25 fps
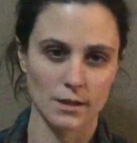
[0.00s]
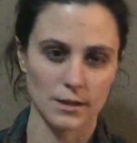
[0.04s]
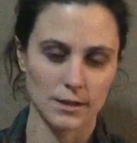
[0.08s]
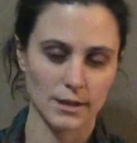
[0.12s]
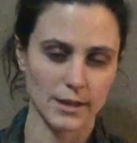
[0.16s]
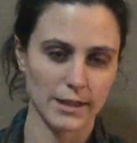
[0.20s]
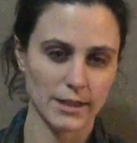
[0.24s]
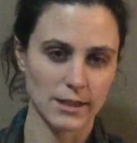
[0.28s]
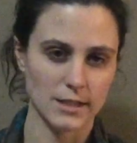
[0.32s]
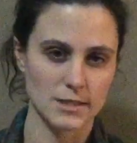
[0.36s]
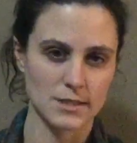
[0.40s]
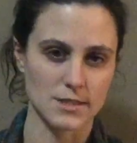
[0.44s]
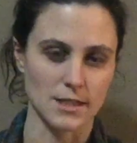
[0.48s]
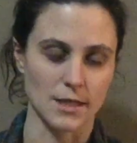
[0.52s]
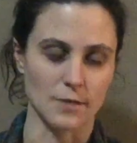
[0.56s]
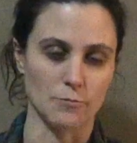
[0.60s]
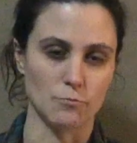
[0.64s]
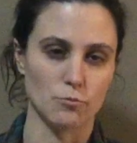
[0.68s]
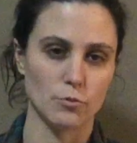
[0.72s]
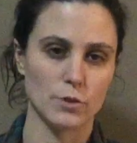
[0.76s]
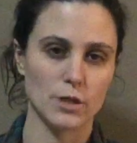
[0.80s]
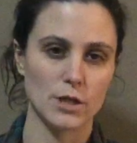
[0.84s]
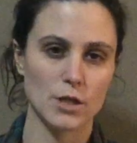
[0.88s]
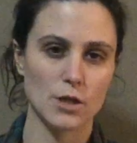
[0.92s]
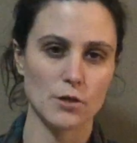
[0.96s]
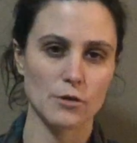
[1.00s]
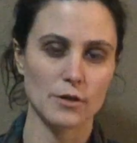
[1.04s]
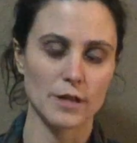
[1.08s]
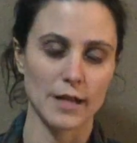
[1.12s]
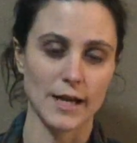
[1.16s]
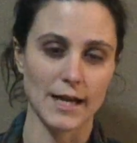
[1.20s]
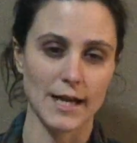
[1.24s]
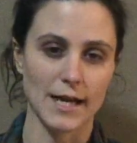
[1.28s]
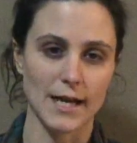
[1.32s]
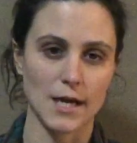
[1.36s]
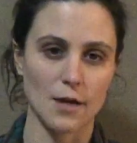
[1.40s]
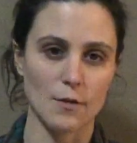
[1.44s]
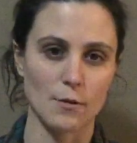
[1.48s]
like I said, we know that
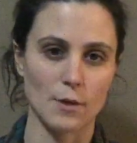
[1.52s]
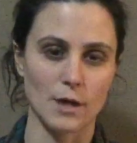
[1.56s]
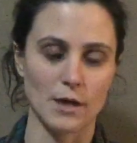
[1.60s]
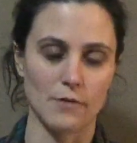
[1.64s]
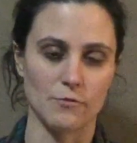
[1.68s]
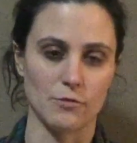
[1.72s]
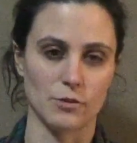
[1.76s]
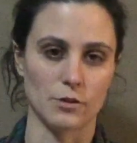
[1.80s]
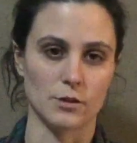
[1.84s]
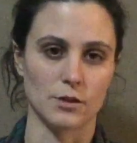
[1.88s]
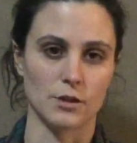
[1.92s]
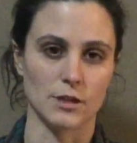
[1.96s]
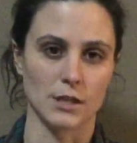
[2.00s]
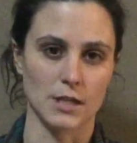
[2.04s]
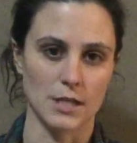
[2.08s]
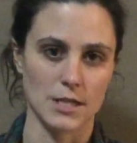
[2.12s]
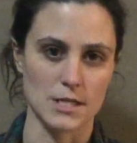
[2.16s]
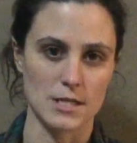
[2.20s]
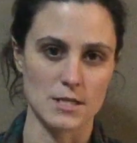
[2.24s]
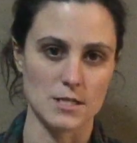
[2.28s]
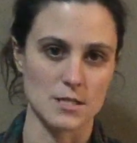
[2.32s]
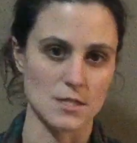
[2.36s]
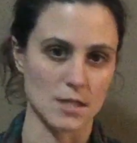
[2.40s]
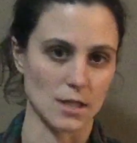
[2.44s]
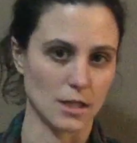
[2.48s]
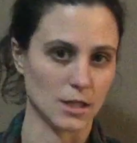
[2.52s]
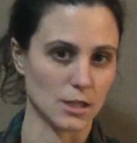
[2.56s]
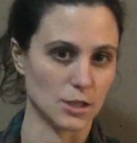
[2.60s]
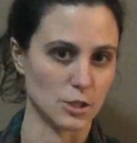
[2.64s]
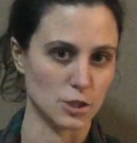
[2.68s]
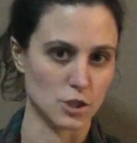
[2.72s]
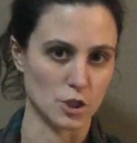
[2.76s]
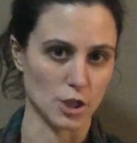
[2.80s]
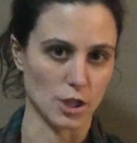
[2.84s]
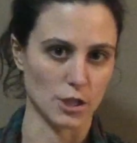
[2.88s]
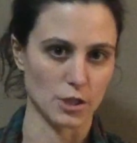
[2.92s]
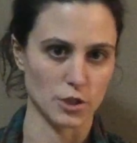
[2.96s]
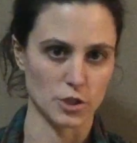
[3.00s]
however is a
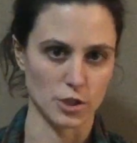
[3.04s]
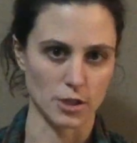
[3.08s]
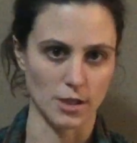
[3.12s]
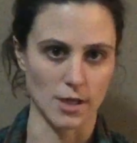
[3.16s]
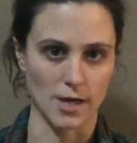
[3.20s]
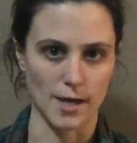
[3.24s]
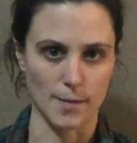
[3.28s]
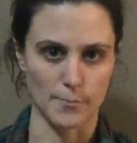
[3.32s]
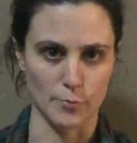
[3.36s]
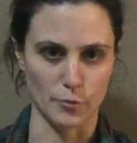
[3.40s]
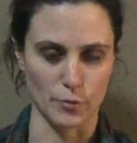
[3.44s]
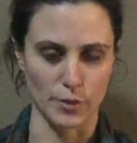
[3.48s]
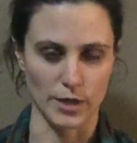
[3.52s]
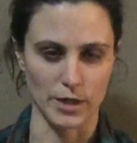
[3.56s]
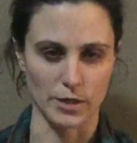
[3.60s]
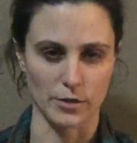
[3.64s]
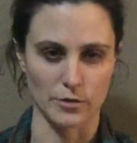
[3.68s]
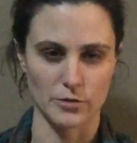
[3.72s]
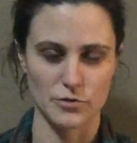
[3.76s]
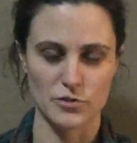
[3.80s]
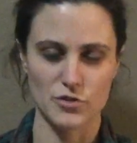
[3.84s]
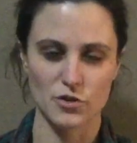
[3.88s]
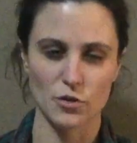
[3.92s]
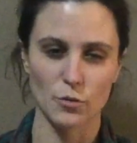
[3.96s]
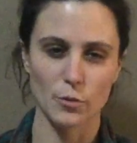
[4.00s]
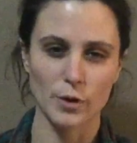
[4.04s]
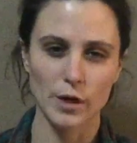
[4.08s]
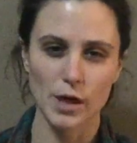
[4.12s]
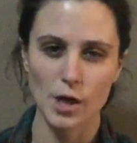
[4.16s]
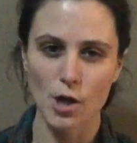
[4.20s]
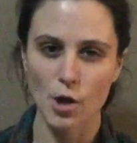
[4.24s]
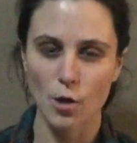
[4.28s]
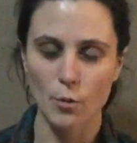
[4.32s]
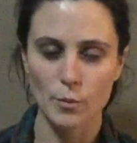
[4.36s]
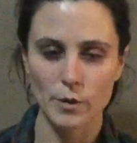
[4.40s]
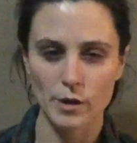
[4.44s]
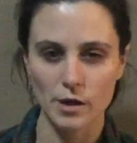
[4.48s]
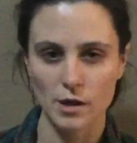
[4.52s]
conjunction operator. So we
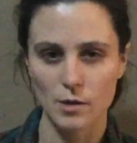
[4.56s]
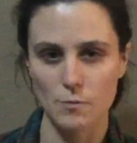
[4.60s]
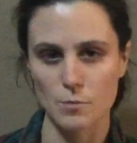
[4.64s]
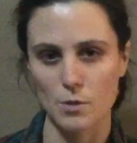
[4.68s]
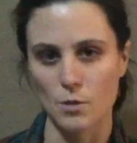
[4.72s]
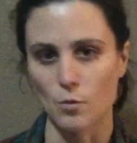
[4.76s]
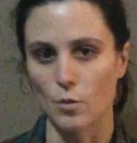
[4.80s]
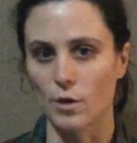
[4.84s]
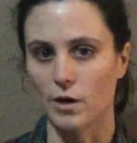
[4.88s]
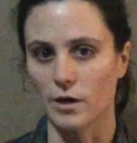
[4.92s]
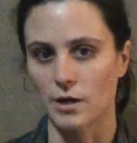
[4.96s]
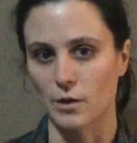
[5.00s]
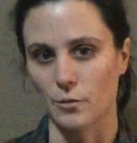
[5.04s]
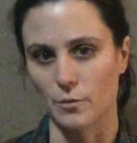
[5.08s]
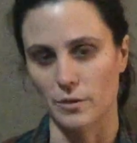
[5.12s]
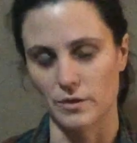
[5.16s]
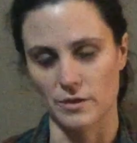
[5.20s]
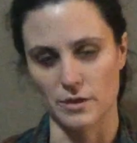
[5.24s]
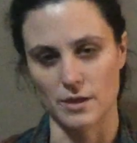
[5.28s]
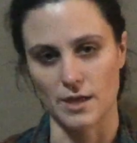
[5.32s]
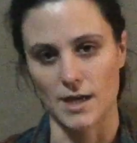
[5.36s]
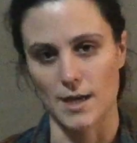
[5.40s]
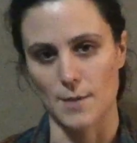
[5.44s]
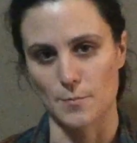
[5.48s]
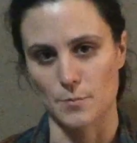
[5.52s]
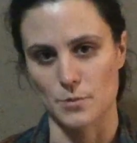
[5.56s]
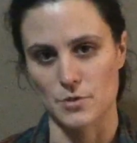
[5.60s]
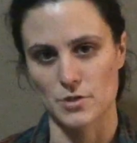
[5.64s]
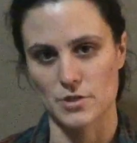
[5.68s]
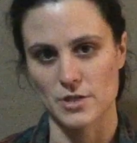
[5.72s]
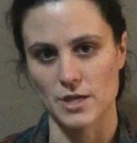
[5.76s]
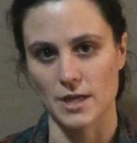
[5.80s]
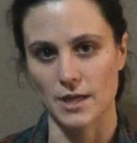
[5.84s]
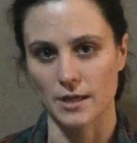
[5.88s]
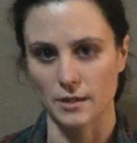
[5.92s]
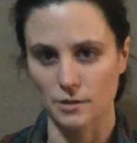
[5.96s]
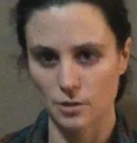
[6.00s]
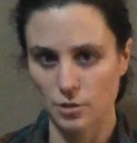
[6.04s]
know we're going to be working with an
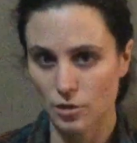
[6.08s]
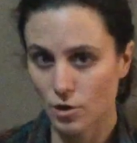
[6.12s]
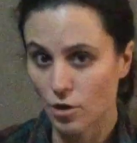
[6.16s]
ampersand.